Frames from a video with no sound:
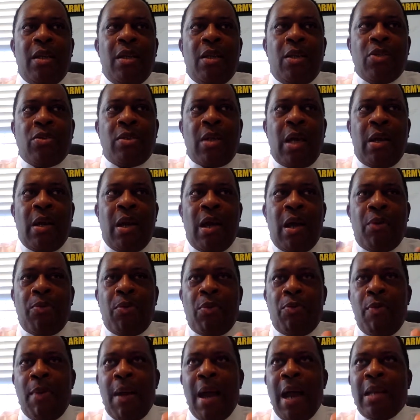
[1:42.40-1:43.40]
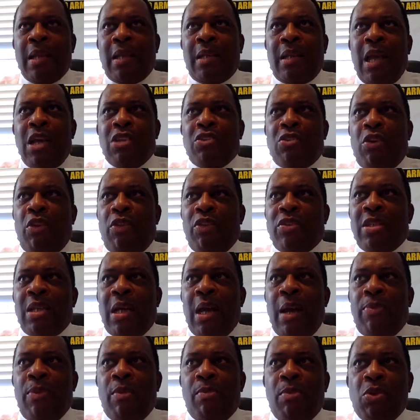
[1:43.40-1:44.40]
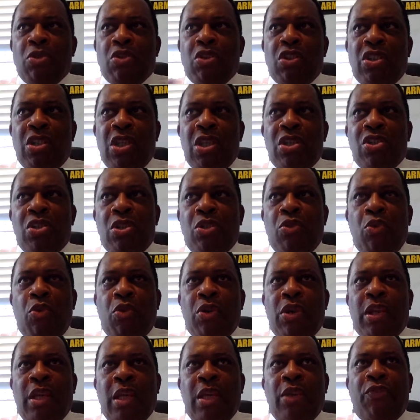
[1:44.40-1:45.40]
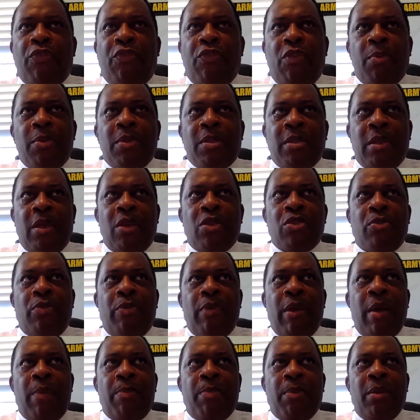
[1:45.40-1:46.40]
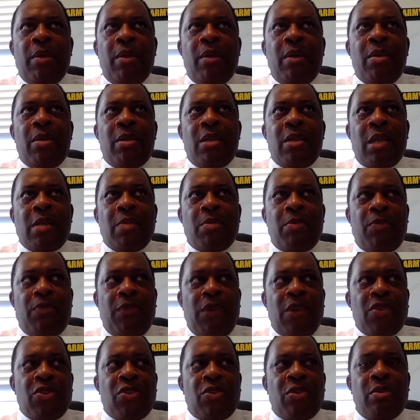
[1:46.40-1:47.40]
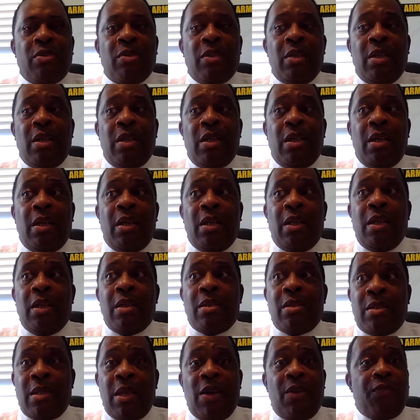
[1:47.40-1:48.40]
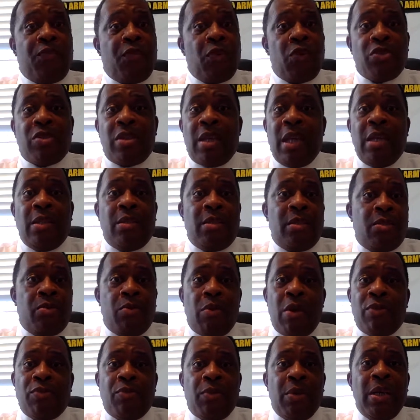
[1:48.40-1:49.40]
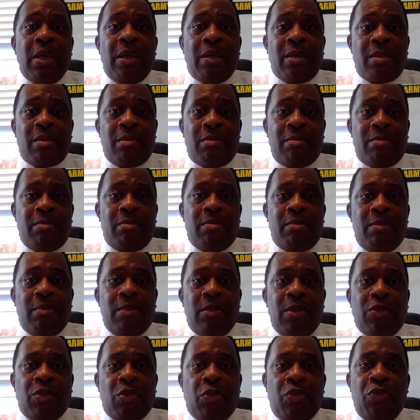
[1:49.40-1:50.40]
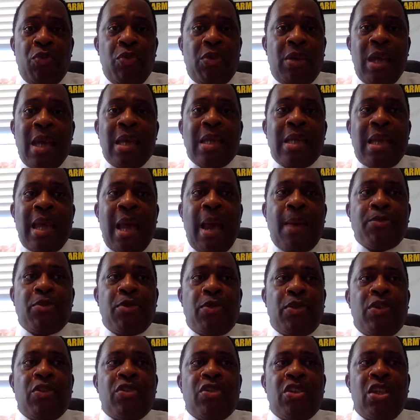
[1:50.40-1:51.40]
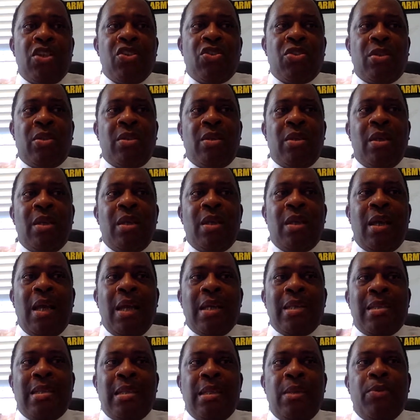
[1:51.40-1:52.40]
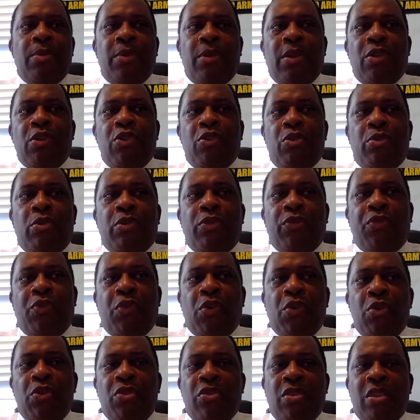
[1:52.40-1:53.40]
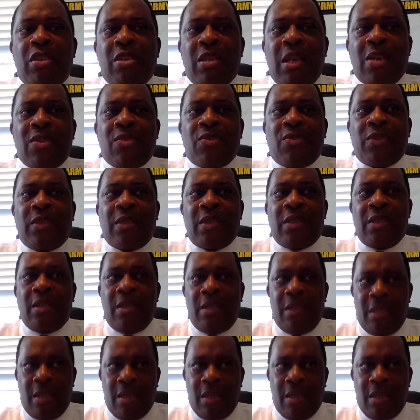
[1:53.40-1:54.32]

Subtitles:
Because I remind clients all the time, the most attention you're going to get from a sales rep, sales professional, is that first 8-12 weeks. So if you can't capture their attention and see what they're doing for you successfully,